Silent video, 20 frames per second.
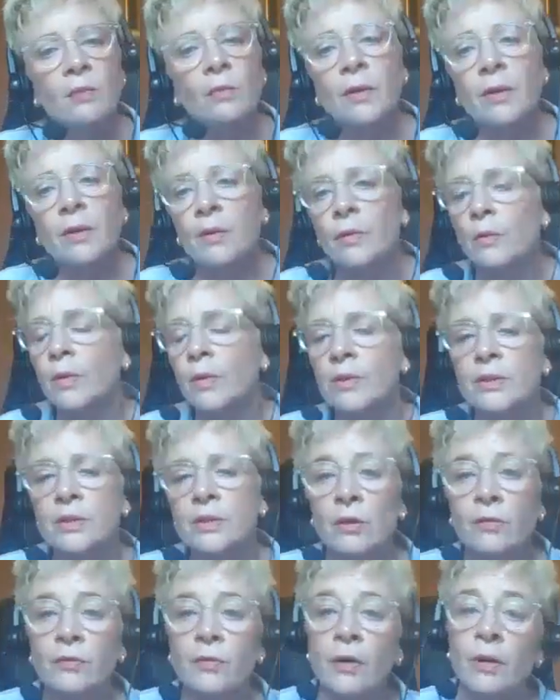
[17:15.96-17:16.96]
We're
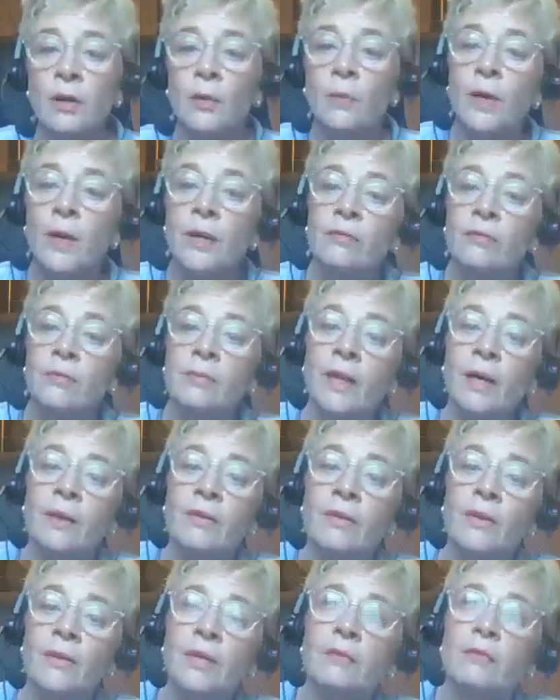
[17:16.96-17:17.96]
so far away from
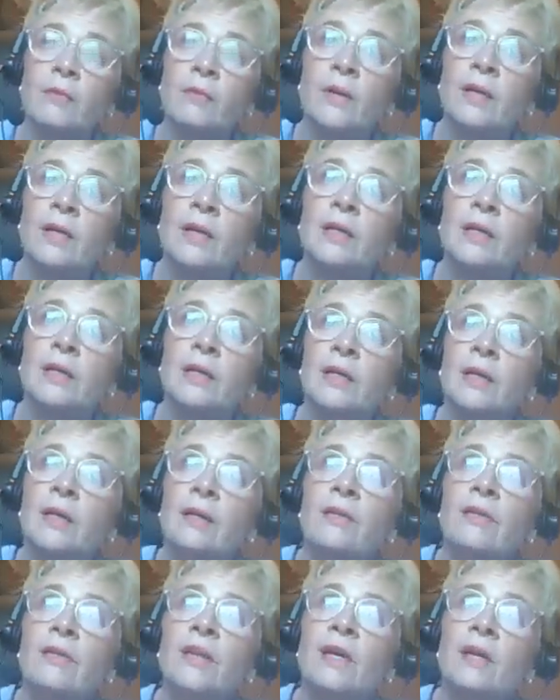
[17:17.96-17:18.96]
that if we can
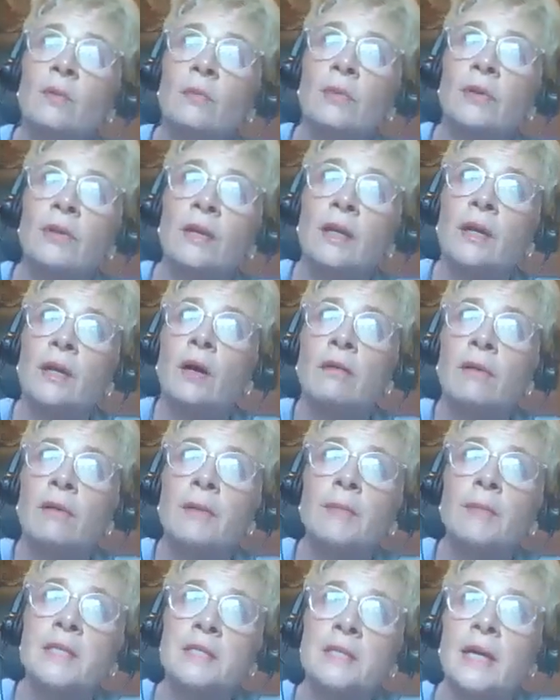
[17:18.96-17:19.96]
think within our
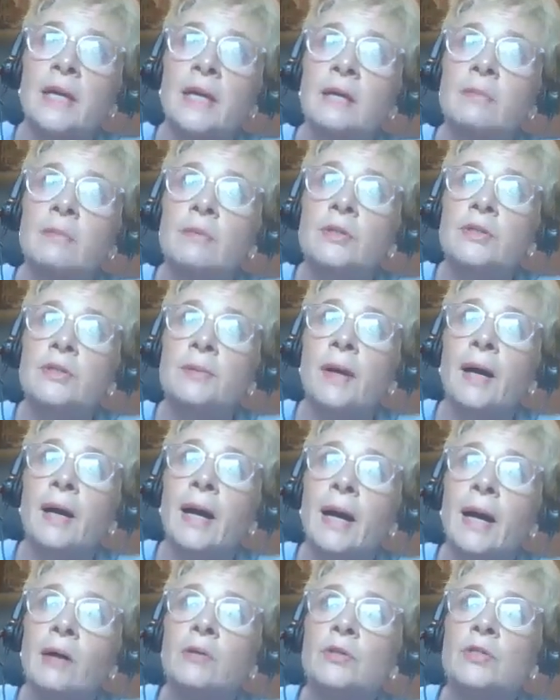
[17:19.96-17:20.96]
MSK community about
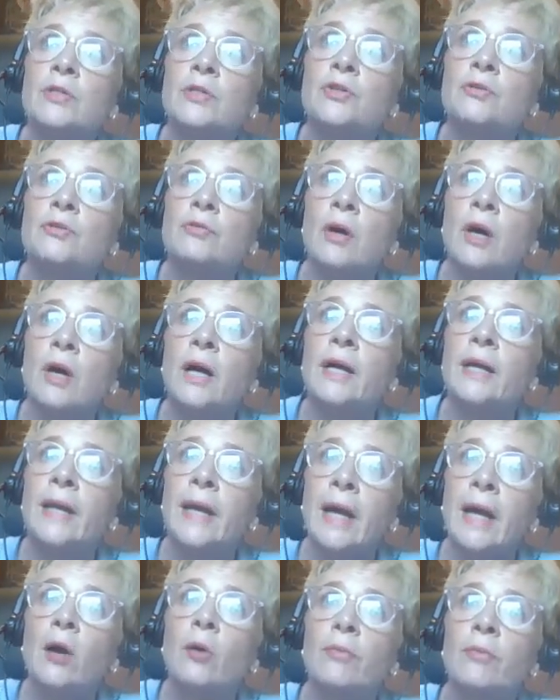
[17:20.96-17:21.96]
how to try and
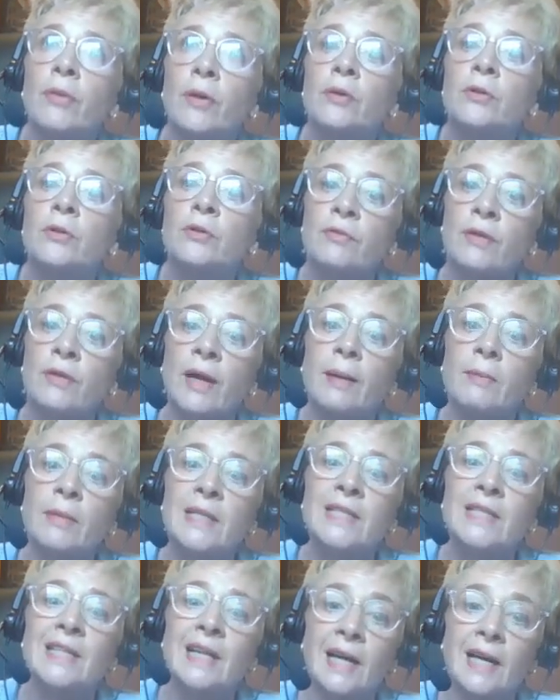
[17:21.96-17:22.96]
help those
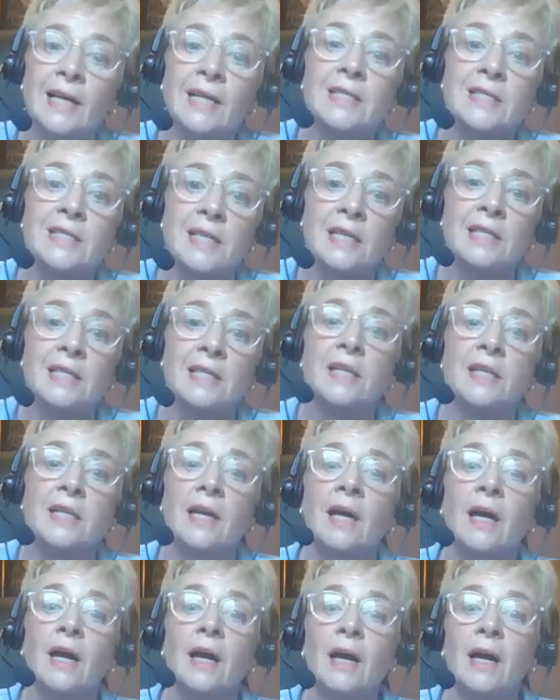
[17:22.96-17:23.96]
families access
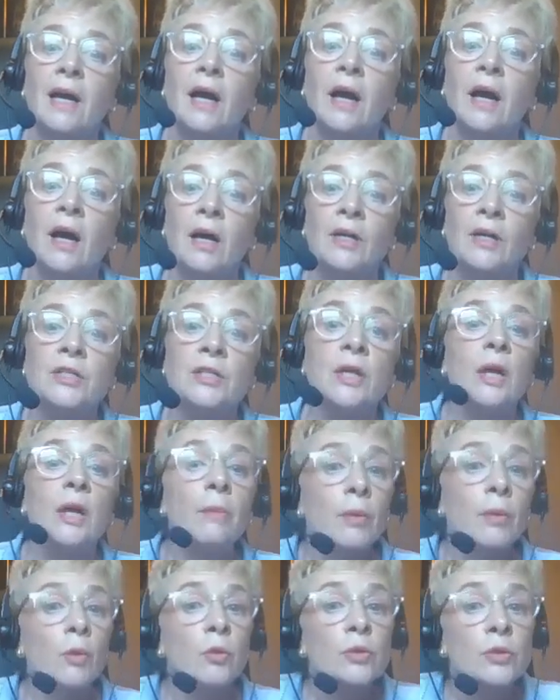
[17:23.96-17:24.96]
us,
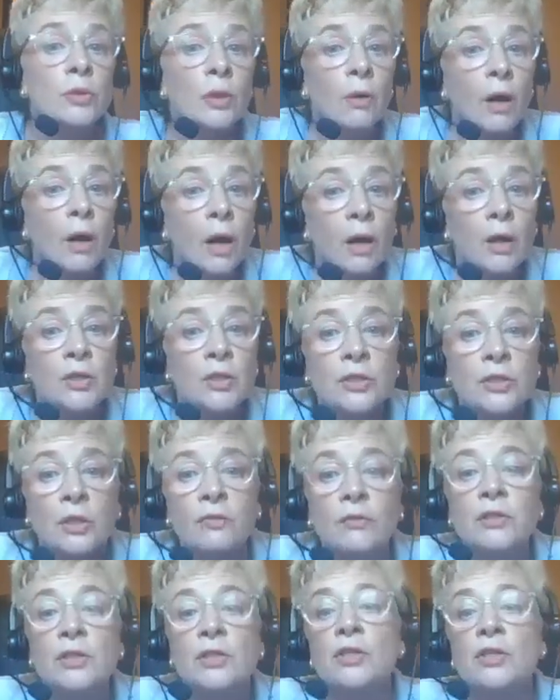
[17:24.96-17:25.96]
but also our
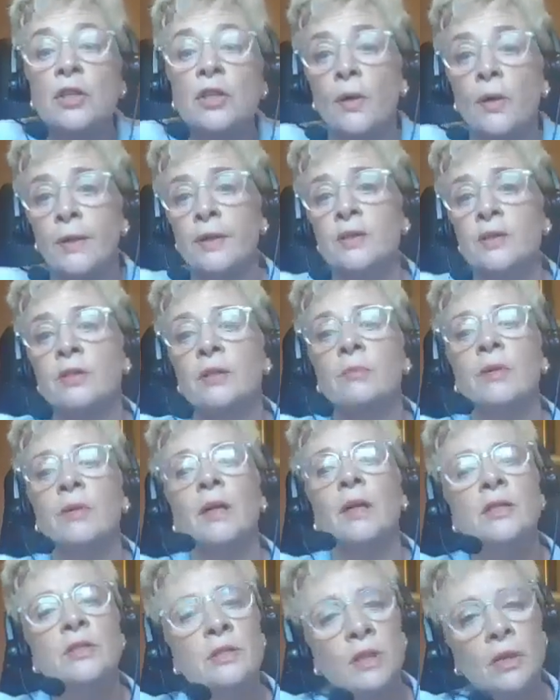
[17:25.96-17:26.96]
services going to them.
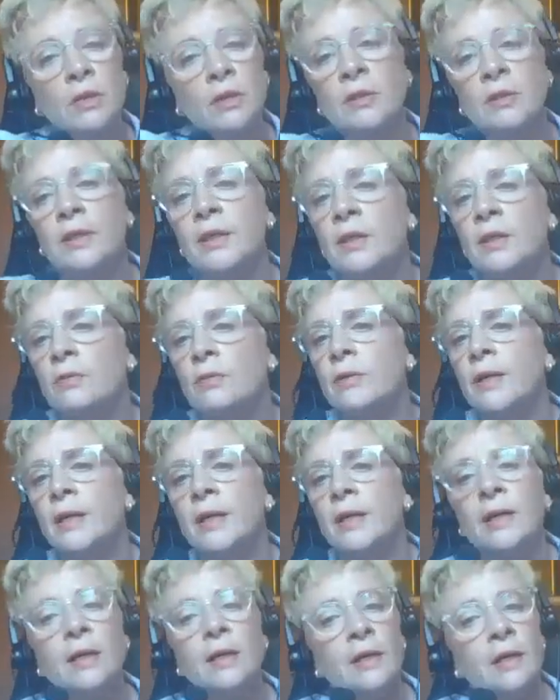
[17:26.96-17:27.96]
And I totally
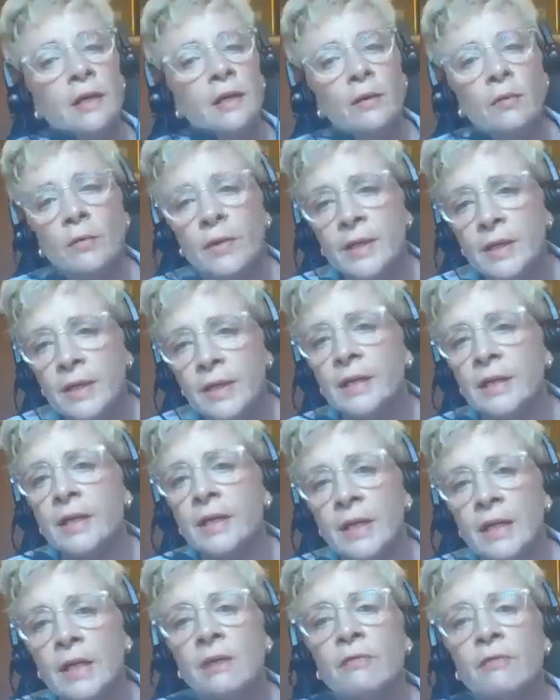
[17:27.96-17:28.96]
agree, we need
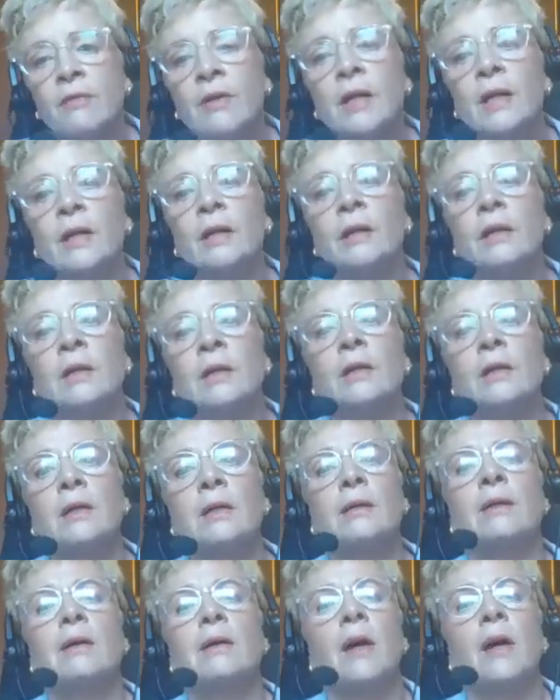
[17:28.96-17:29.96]
an evening
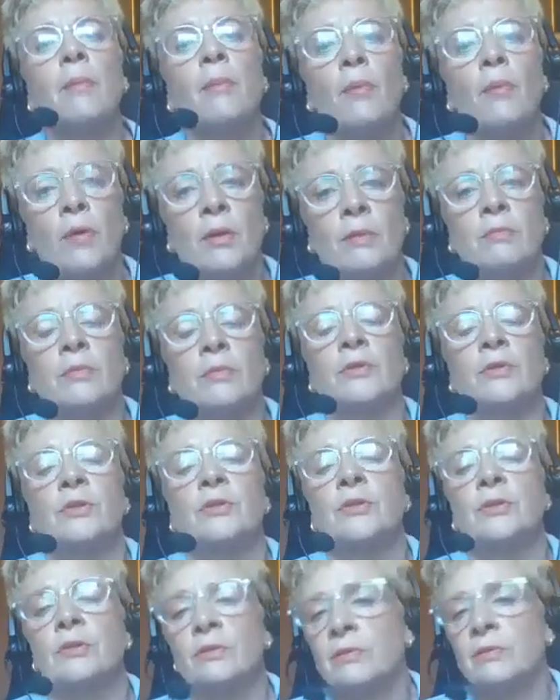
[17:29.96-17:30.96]

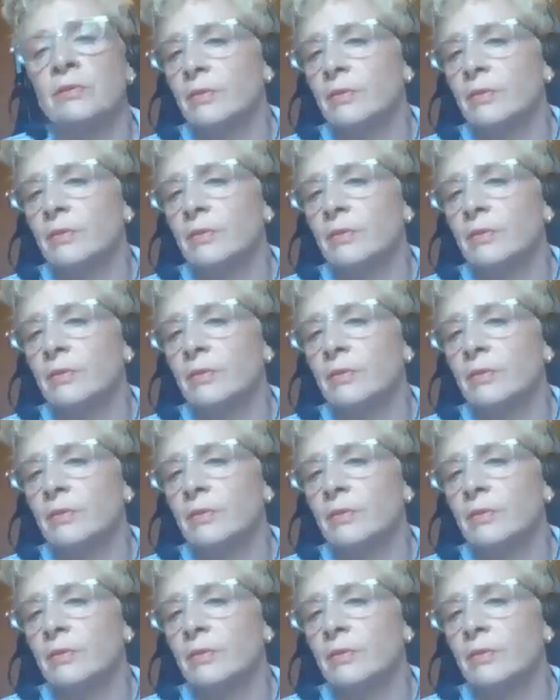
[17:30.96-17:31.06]
appointment